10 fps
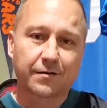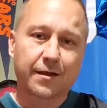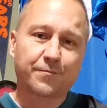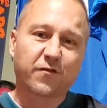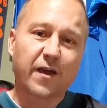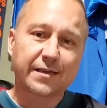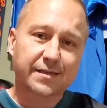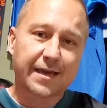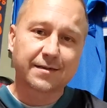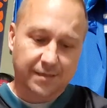They face
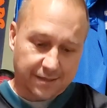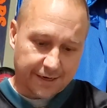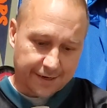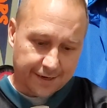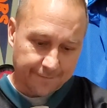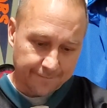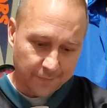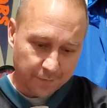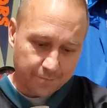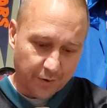Kansas City,
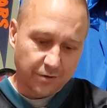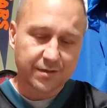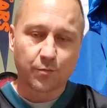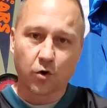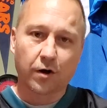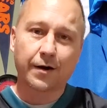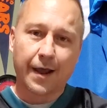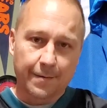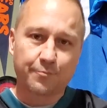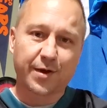Baltimore,
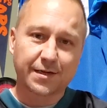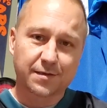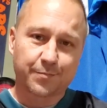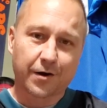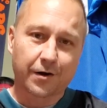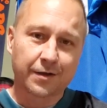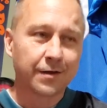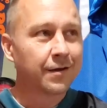and Pittsburgh.